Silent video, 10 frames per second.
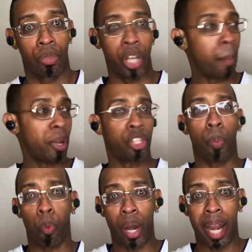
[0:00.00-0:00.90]

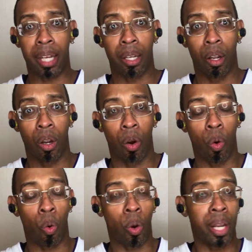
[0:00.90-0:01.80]
Championship winning.
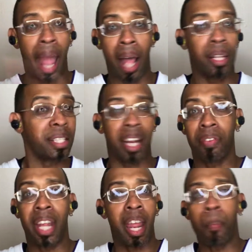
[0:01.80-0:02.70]
Hell, he's not
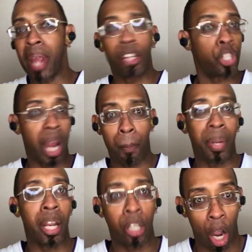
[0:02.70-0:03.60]
even an NBA
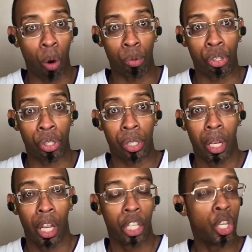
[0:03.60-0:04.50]
champion coach.
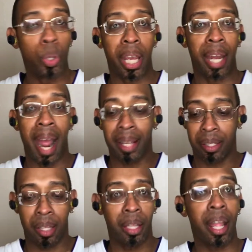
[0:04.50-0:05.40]
You can
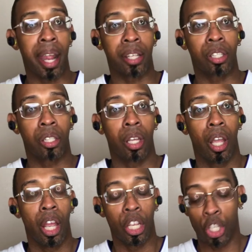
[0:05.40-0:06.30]
ask the Knicks.
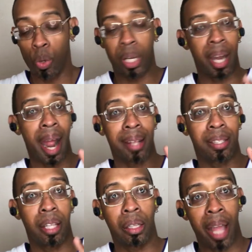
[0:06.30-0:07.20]
You could
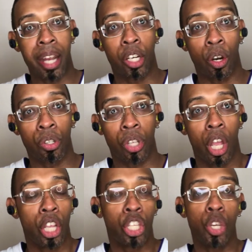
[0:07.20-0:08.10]
ask the Lakers.
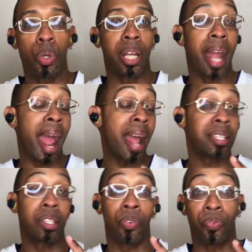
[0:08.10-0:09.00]
You could
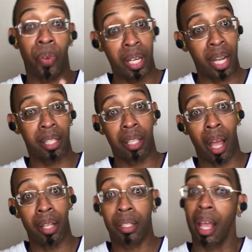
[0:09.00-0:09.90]
ask the Phoenix
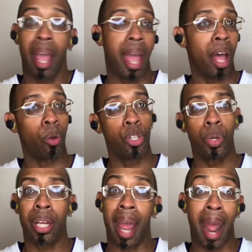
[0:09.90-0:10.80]
Suns. Hell, you
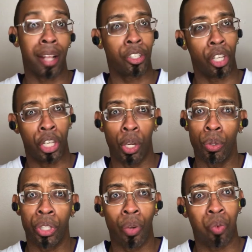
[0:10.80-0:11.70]
could ask the
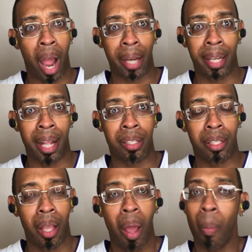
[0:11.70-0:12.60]
Houston
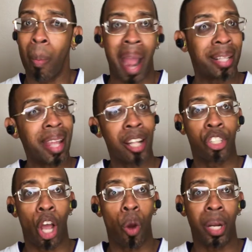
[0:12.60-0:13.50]
Rockets. Mike
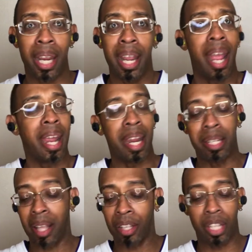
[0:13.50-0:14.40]
D'Antoni, he
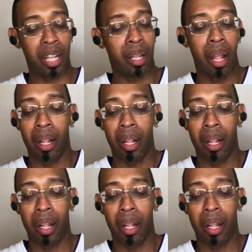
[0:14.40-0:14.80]
doesn't